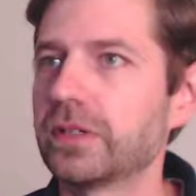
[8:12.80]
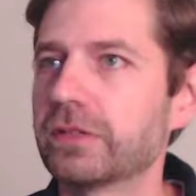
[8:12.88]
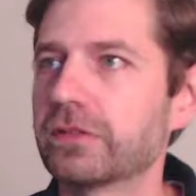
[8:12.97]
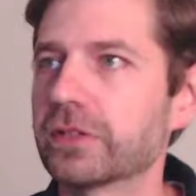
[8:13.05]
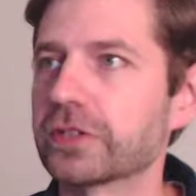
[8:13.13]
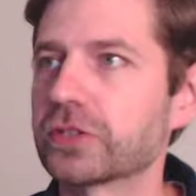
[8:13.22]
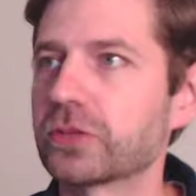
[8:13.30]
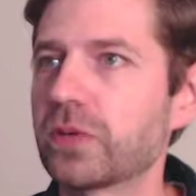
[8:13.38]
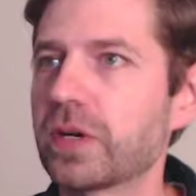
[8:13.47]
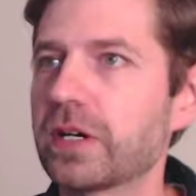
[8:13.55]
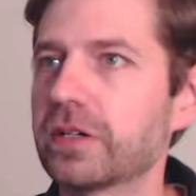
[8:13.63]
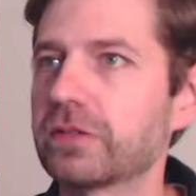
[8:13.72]
Verse
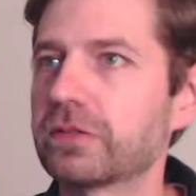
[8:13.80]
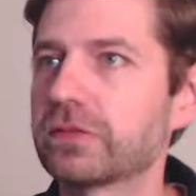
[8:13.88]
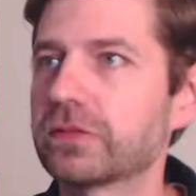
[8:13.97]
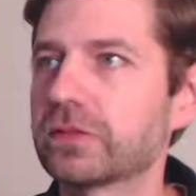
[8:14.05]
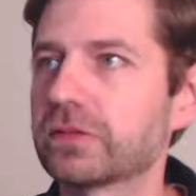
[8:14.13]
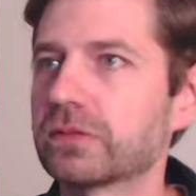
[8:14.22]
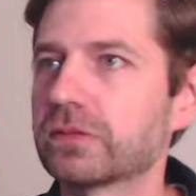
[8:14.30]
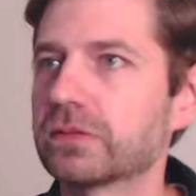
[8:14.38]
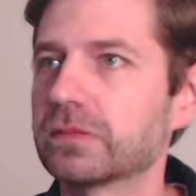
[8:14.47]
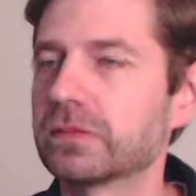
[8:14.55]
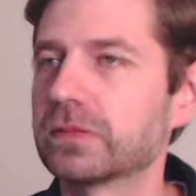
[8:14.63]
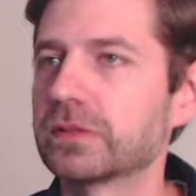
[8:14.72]
12
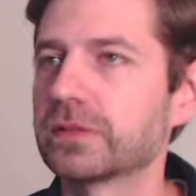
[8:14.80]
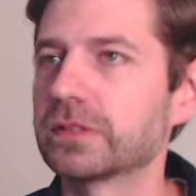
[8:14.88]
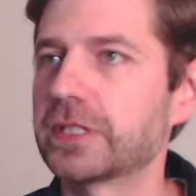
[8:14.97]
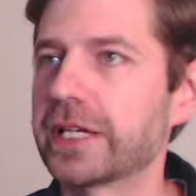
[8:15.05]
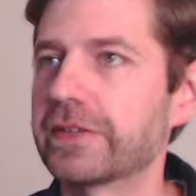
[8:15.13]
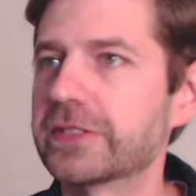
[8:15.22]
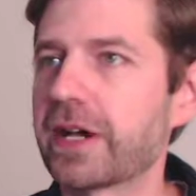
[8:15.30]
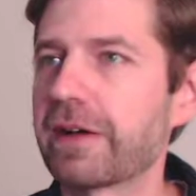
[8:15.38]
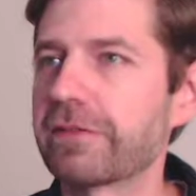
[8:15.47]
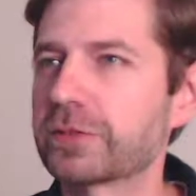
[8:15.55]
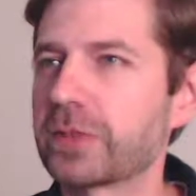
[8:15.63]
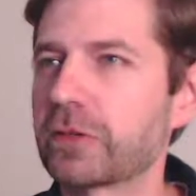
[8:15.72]
David's
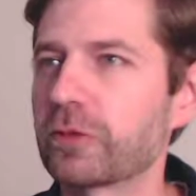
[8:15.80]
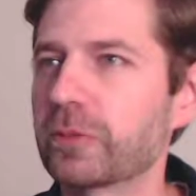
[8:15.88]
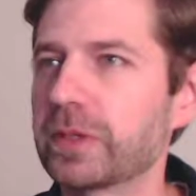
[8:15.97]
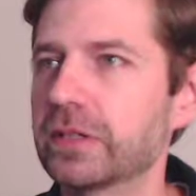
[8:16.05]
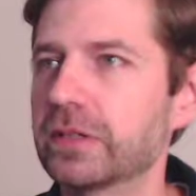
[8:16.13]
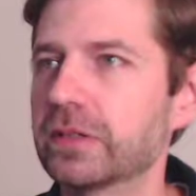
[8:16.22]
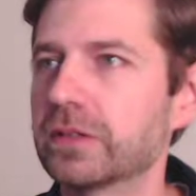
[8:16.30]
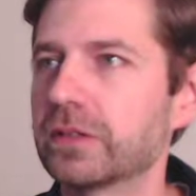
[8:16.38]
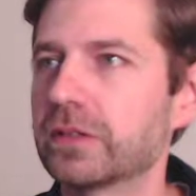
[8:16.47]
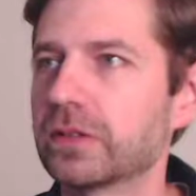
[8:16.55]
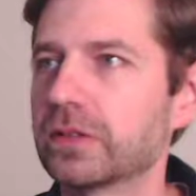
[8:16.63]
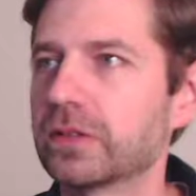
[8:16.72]
offspring will be
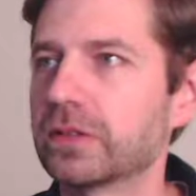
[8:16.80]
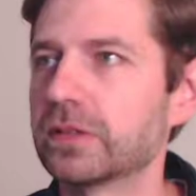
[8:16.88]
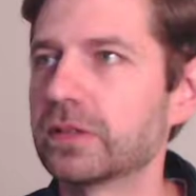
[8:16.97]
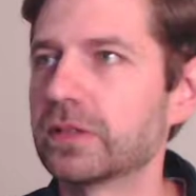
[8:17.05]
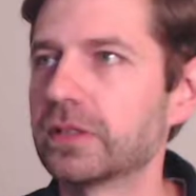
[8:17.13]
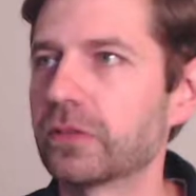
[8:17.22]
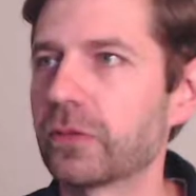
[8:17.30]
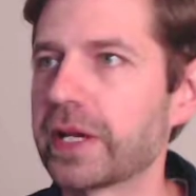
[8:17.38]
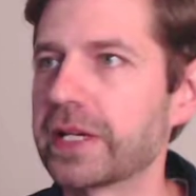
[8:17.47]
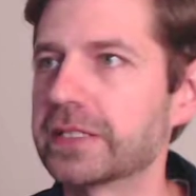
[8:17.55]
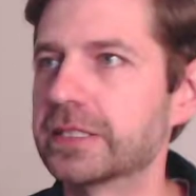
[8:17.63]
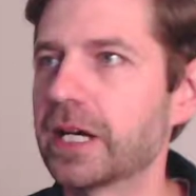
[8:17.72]

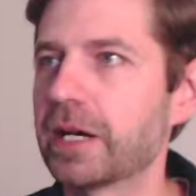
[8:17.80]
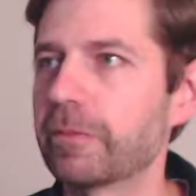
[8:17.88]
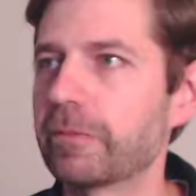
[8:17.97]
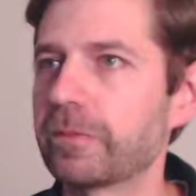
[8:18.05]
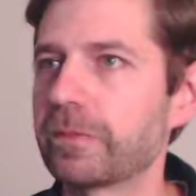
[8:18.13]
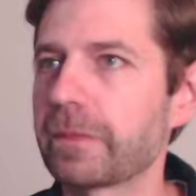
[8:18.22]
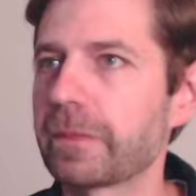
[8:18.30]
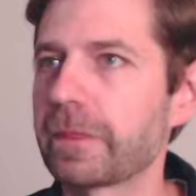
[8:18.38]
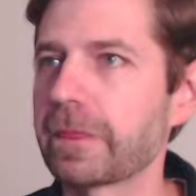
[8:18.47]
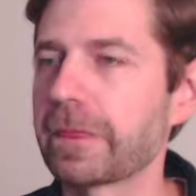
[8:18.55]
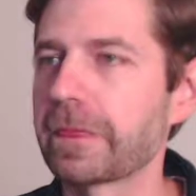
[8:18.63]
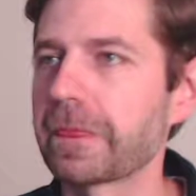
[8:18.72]
raised up,
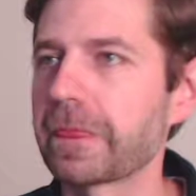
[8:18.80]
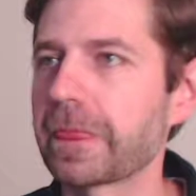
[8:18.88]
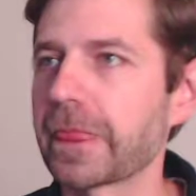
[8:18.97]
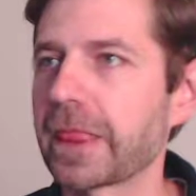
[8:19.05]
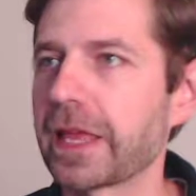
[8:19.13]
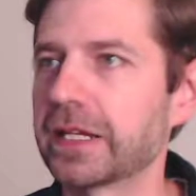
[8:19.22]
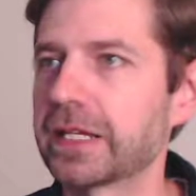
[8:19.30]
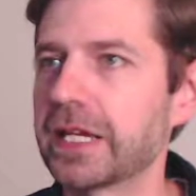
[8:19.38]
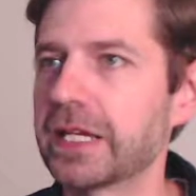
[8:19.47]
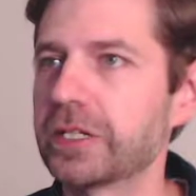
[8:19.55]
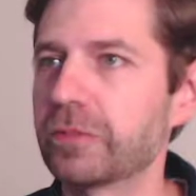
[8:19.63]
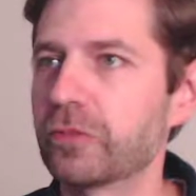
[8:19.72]
and the
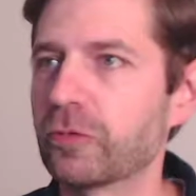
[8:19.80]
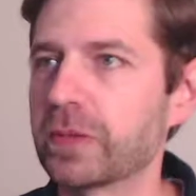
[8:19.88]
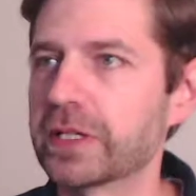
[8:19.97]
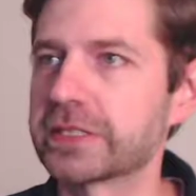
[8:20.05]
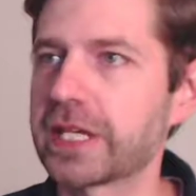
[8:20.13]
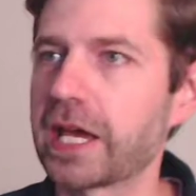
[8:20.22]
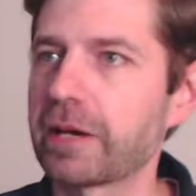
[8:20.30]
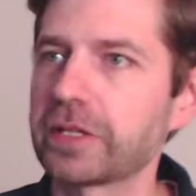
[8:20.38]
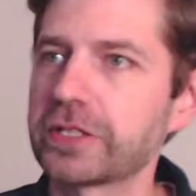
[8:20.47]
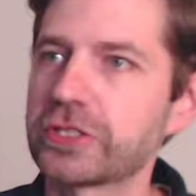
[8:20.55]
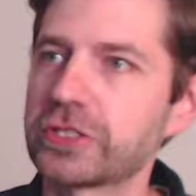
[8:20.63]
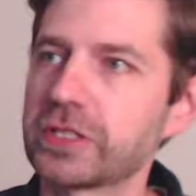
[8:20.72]
kingdom will be
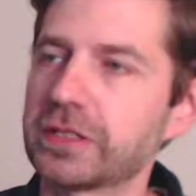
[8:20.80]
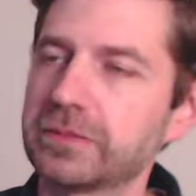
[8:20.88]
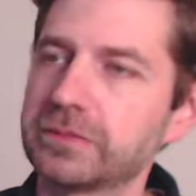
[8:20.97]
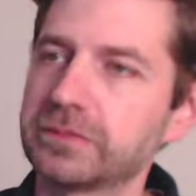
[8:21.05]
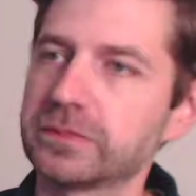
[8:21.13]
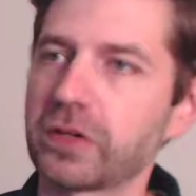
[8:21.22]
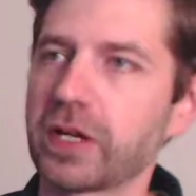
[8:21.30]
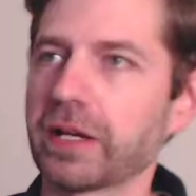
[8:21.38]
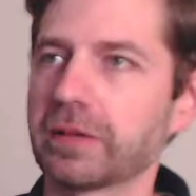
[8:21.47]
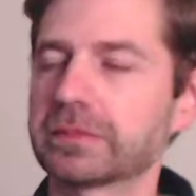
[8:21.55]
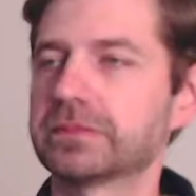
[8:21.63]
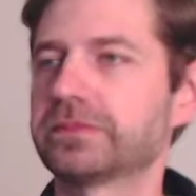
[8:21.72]
established. Okay,
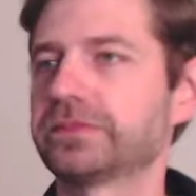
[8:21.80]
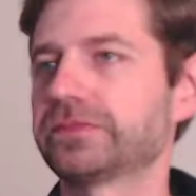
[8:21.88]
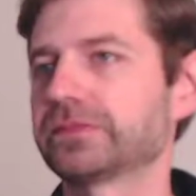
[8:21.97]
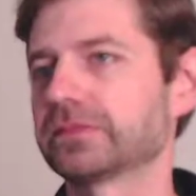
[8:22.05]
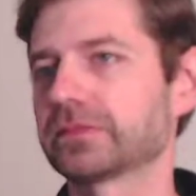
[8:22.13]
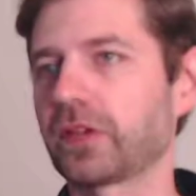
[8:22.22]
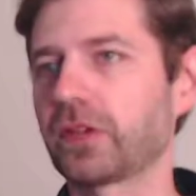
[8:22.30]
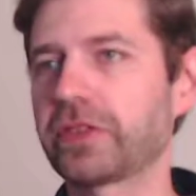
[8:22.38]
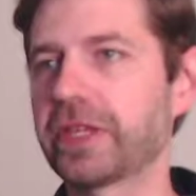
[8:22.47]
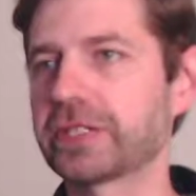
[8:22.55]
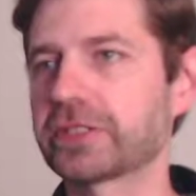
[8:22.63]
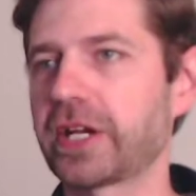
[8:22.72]
good
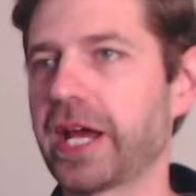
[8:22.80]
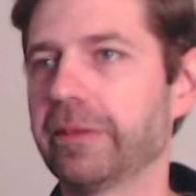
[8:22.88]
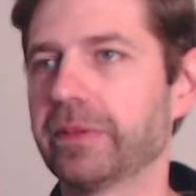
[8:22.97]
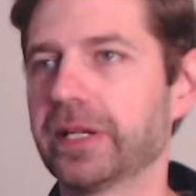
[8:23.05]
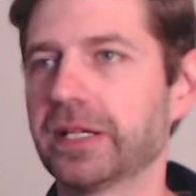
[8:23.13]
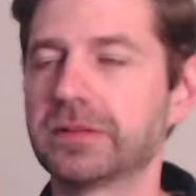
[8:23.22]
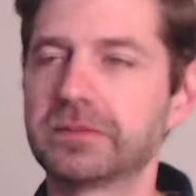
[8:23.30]
things are happening.